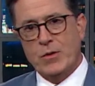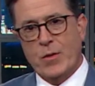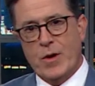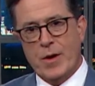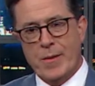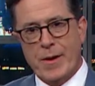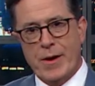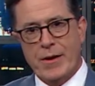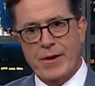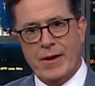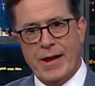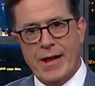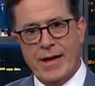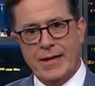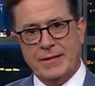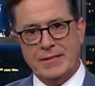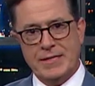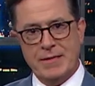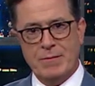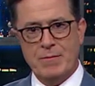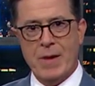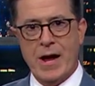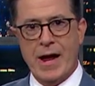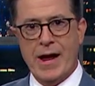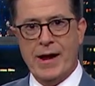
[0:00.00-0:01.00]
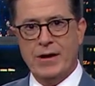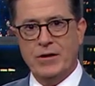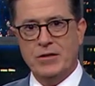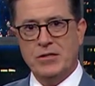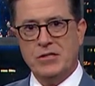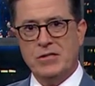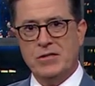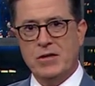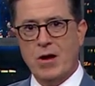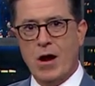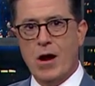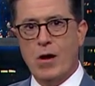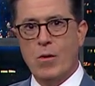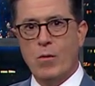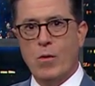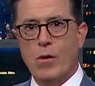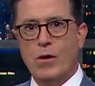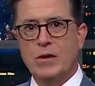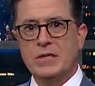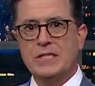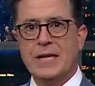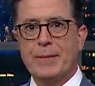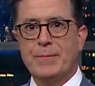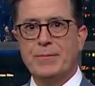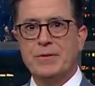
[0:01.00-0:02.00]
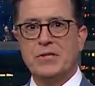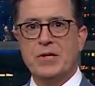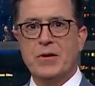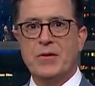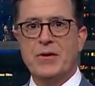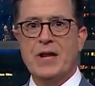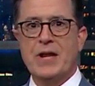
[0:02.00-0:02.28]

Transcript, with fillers: what about Nancy Myers' Star Wars Episode